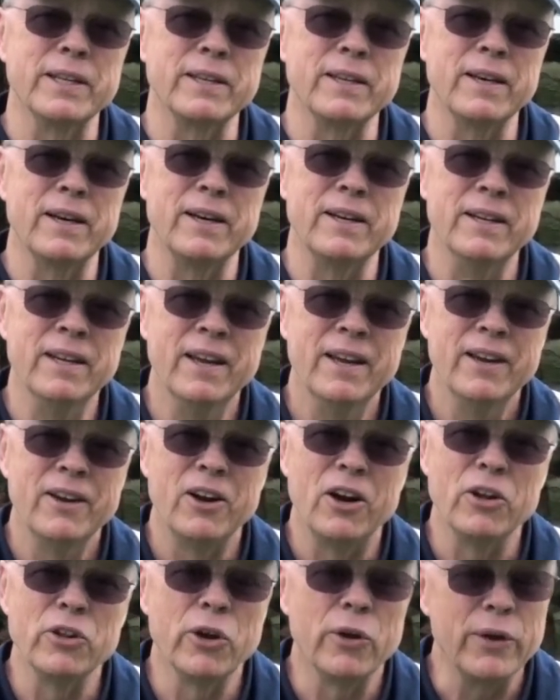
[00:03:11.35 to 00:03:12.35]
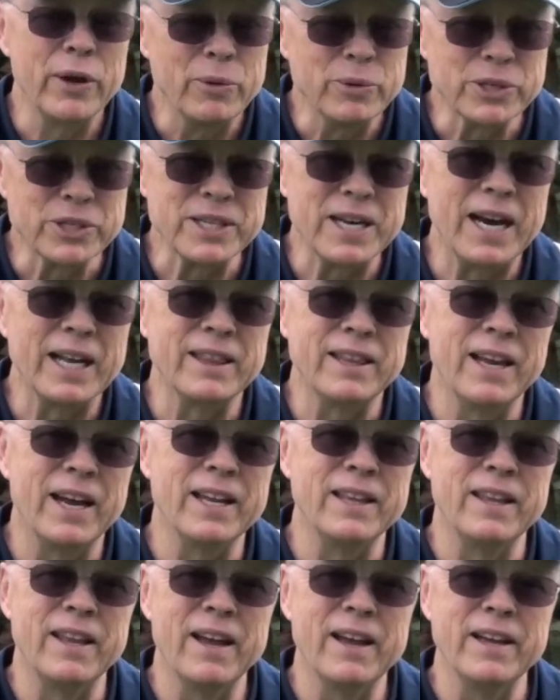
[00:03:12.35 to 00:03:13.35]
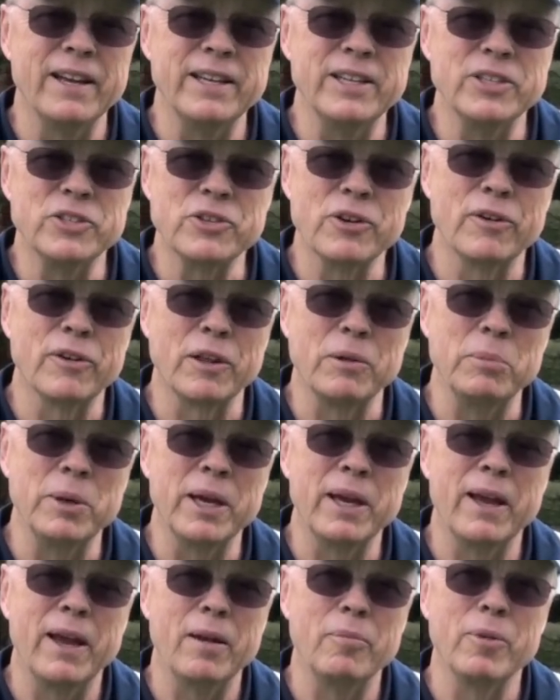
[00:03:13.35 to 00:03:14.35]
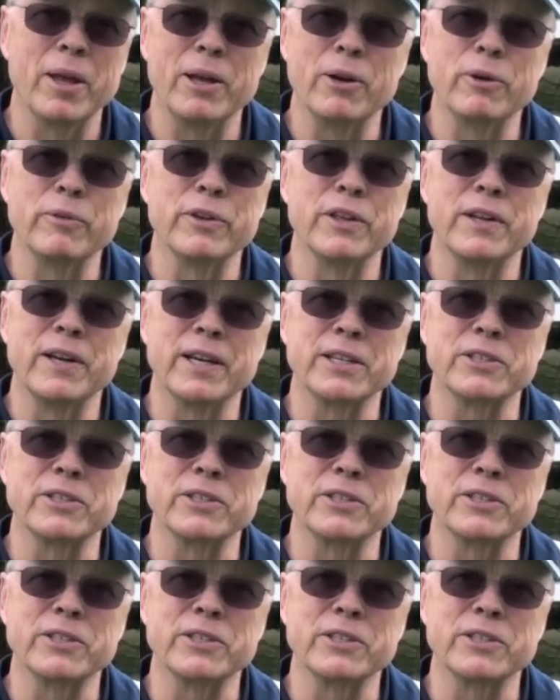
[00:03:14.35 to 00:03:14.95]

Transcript: And uh, although he was not that day, he certainly became that over the